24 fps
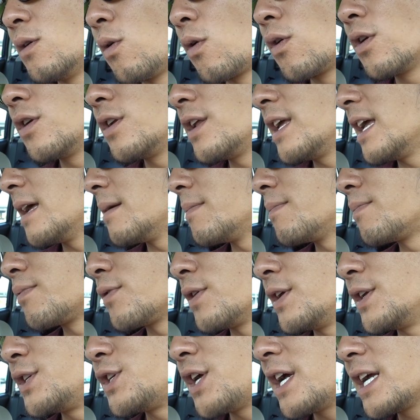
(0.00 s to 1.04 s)
in order to get
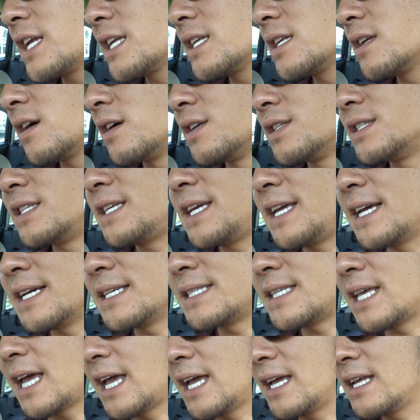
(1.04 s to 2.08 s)
pre-check check on
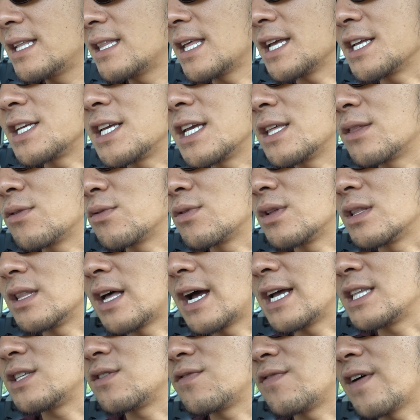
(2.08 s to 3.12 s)
TSA, like get through the
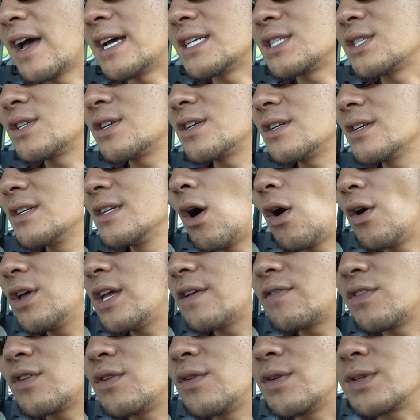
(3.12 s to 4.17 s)
lines faster, all
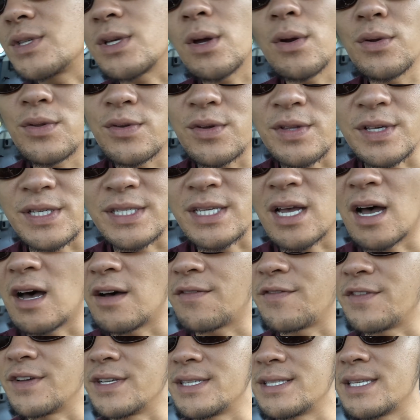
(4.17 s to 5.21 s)
you have to do is go to this
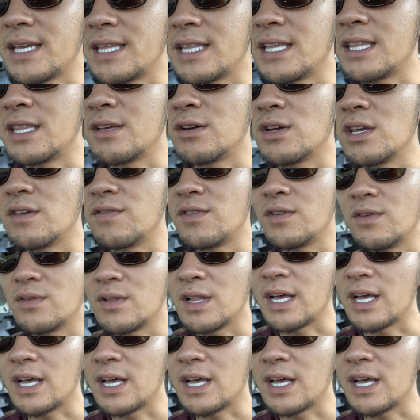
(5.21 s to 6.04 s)
office and then they'll give you